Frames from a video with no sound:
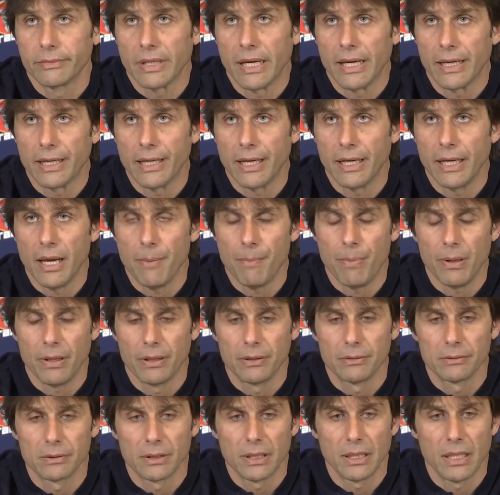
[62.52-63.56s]
Can
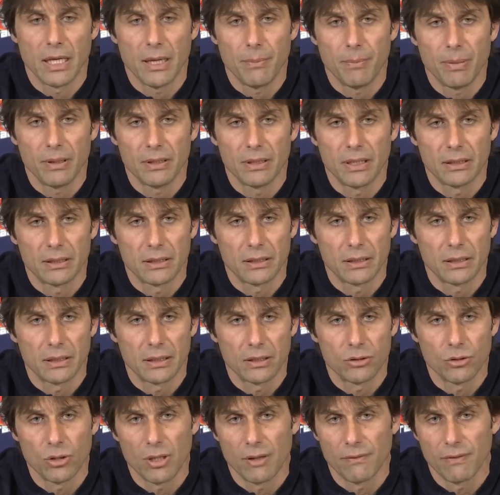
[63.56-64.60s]
happen that
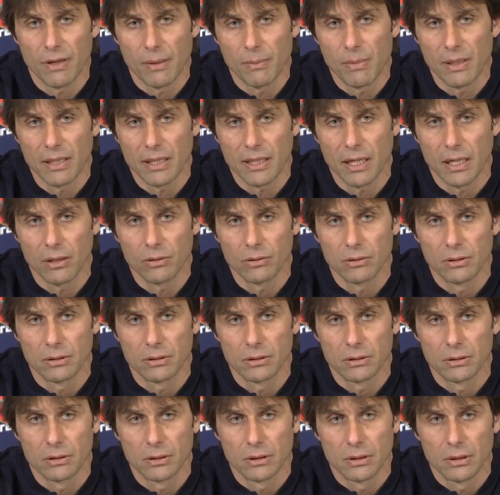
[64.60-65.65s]
you have a blackout
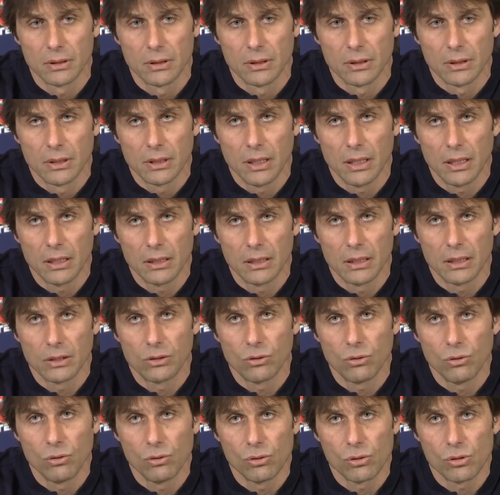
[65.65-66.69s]
and
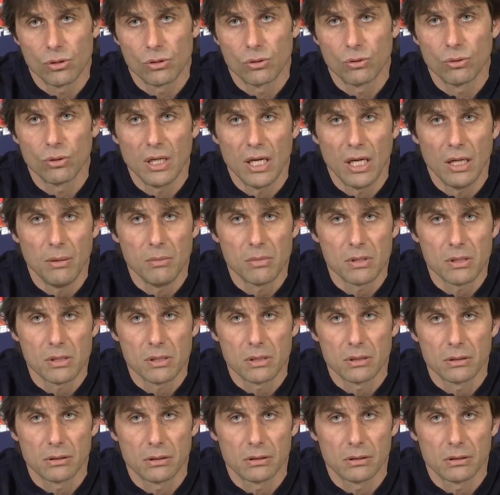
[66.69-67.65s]
to lose two games.